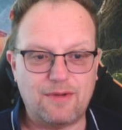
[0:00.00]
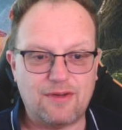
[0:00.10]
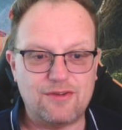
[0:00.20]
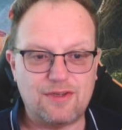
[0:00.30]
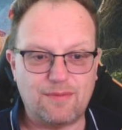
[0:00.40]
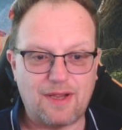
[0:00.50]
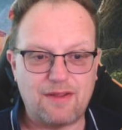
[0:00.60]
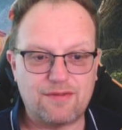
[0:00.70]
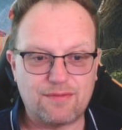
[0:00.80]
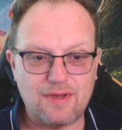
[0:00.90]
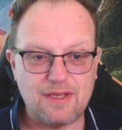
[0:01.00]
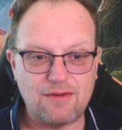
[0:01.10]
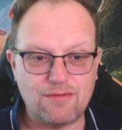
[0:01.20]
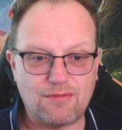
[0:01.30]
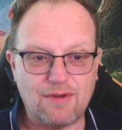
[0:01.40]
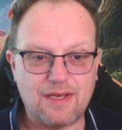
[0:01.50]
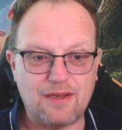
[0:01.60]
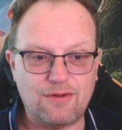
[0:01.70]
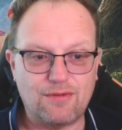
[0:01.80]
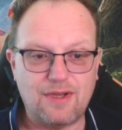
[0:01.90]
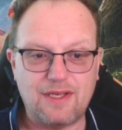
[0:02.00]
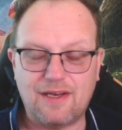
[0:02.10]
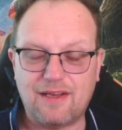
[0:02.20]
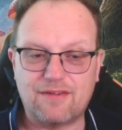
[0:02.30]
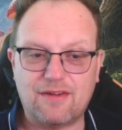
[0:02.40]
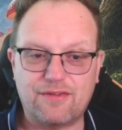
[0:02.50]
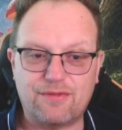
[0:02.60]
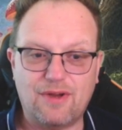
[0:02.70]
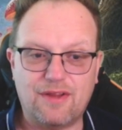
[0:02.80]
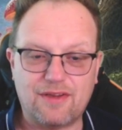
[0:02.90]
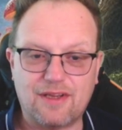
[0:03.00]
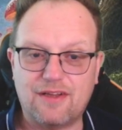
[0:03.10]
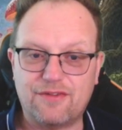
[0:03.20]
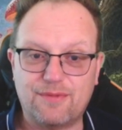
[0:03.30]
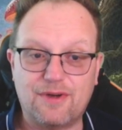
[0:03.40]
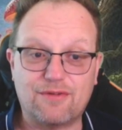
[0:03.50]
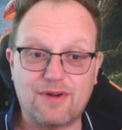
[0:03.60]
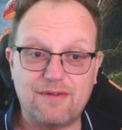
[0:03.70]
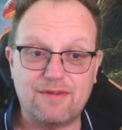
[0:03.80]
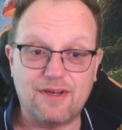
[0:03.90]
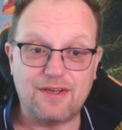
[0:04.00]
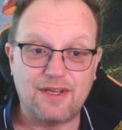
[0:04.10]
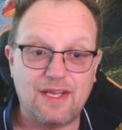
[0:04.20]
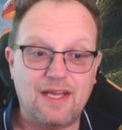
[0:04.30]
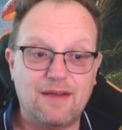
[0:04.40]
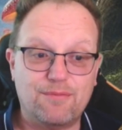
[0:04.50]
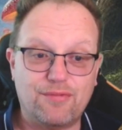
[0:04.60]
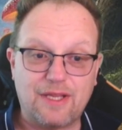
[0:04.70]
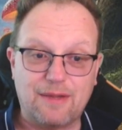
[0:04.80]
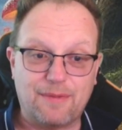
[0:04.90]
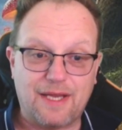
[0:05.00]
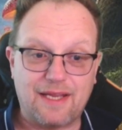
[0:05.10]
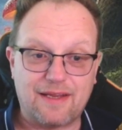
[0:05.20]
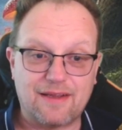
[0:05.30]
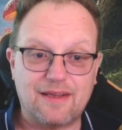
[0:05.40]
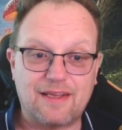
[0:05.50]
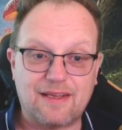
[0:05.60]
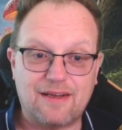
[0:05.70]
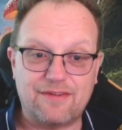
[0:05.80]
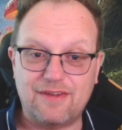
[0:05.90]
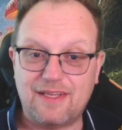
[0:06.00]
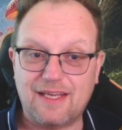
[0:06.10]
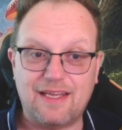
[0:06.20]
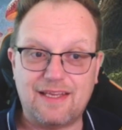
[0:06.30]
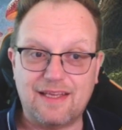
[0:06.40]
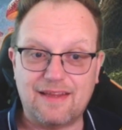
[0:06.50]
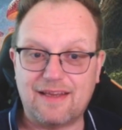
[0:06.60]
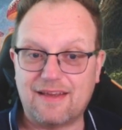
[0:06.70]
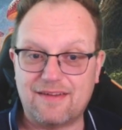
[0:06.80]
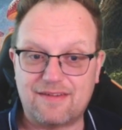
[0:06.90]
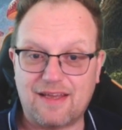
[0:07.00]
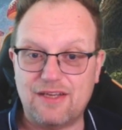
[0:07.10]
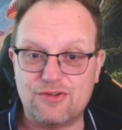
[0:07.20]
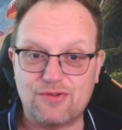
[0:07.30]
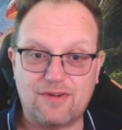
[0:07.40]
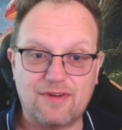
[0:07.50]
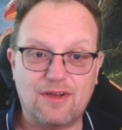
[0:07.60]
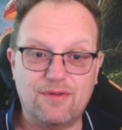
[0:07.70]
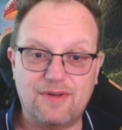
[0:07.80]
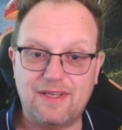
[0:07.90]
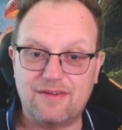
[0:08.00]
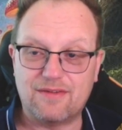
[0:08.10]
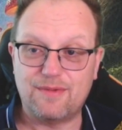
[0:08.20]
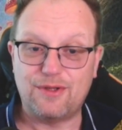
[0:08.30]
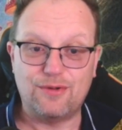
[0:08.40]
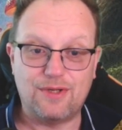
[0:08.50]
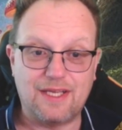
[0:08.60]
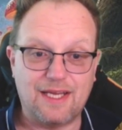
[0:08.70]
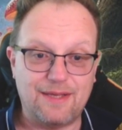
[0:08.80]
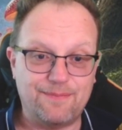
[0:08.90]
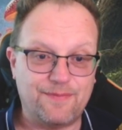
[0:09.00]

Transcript: because you can pay 3 red and green and exile 3 other cards from our graveyard, bring it back, cast it again, get that Cascade trigger, and hopefully hit something good again.